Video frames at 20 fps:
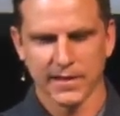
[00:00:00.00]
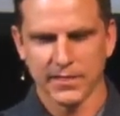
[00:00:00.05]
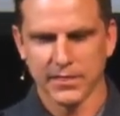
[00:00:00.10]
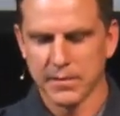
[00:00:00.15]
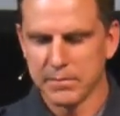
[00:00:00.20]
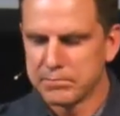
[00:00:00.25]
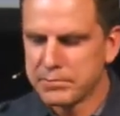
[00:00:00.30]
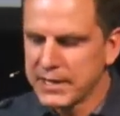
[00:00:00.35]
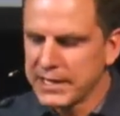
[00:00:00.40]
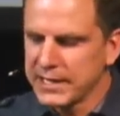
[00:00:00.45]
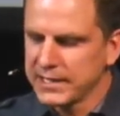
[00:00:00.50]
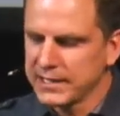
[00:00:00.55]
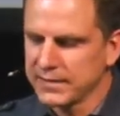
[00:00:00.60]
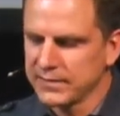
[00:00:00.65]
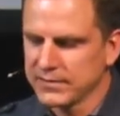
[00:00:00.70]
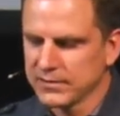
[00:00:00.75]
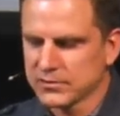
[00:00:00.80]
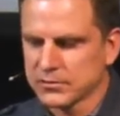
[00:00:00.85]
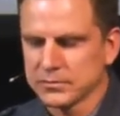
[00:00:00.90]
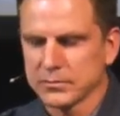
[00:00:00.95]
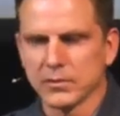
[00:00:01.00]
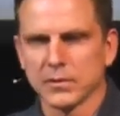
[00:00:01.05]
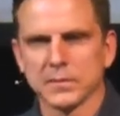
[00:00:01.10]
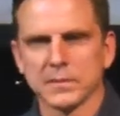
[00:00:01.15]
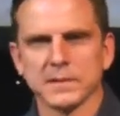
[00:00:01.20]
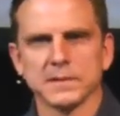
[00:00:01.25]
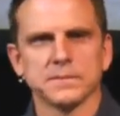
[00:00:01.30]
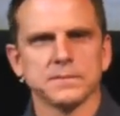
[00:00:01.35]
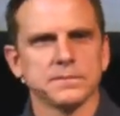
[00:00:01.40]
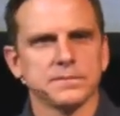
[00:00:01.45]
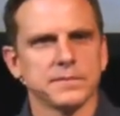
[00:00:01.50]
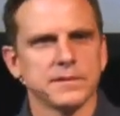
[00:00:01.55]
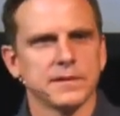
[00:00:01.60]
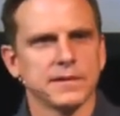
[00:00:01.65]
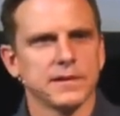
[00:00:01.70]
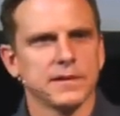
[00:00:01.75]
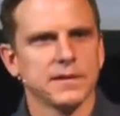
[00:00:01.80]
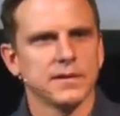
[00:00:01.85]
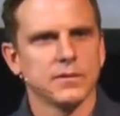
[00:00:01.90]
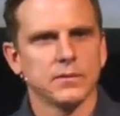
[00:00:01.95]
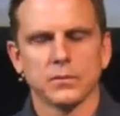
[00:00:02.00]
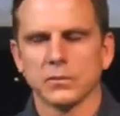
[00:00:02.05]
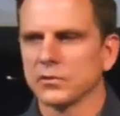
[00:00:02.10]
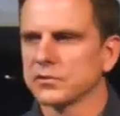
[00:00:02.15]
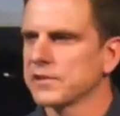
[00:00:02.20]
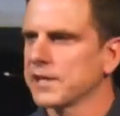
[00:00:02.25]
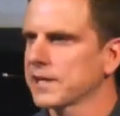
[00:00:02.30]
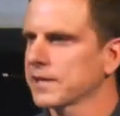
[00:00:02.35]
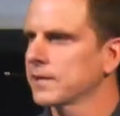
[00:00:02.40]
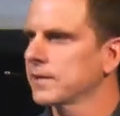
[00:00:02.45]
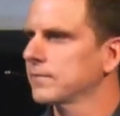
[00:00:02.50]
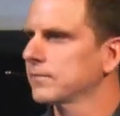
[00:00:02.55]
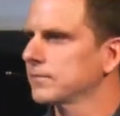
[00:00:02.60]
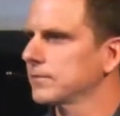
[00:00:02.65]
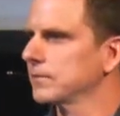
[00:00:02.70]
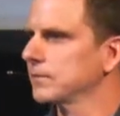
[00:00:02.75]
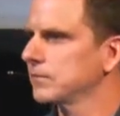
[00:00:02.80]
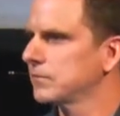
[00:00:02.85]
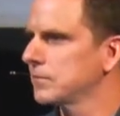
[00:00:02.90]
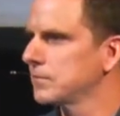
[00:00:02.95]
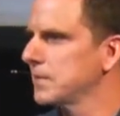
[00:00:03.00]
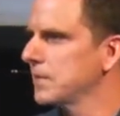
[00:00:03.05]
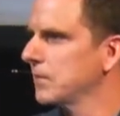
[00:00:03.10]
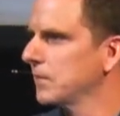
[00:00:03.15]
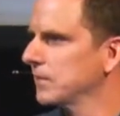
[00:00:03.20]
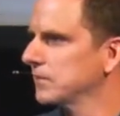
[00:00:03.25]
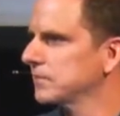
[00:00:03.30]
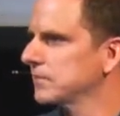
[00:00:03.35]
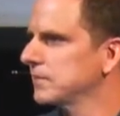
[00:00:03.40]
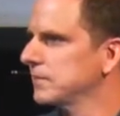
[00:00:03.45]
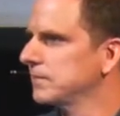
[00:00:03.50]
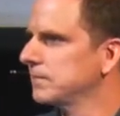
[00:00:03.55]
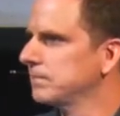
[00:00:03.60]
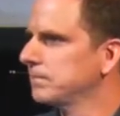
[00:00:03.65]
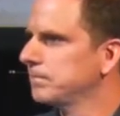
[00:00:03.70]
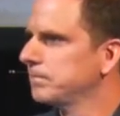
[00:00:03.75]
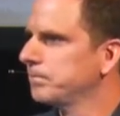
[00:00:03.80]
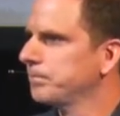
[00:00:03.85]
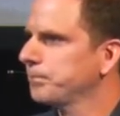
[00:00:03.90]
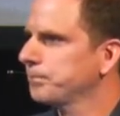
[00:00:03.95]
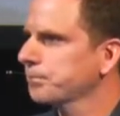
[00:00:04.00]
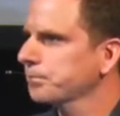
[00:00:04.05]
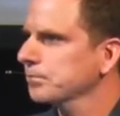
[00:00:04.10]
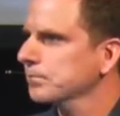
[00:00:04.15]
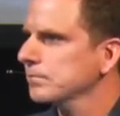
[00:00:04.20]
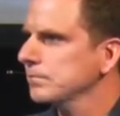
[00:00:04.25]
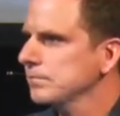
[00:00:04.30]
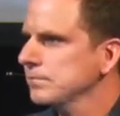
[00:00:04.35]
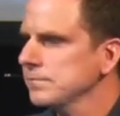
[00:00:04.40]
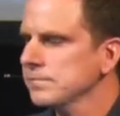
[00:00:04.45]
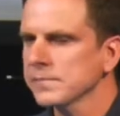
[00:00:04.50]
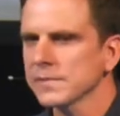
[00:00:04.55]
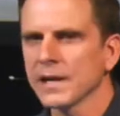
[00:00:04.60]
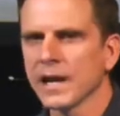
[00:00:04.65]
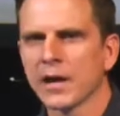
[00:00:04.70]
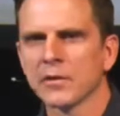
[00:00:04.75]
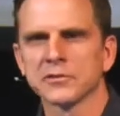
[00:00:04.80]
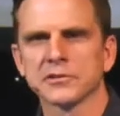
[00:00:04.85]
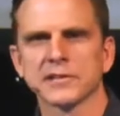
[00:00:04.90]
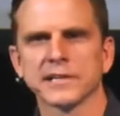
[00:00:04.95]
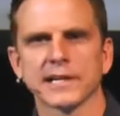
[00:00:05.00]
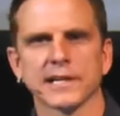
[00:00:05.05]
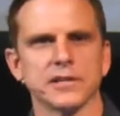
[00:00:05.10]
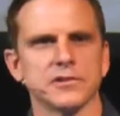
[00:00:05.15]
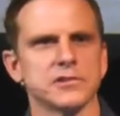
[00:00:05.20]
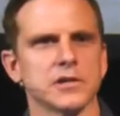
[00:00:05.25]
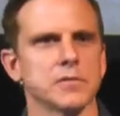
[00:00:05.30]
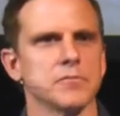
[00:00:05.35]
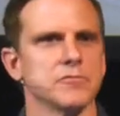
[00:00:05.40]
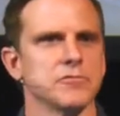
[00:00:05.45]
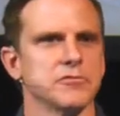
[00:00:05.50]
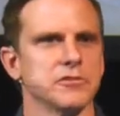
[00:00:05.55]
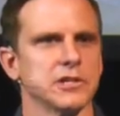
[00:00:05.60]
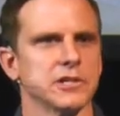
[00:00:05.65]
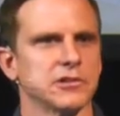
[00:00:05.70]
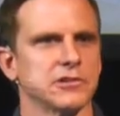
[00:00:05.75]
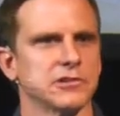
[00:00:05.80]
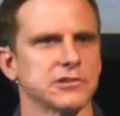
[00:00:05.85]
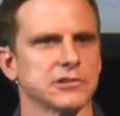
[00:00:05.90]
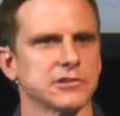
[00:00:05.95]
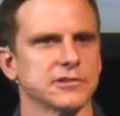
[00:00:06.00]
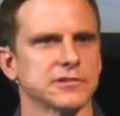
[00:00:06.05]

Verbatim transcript: The bait in this moment was that comfort for me, wasn't it? I was like a dumb fish.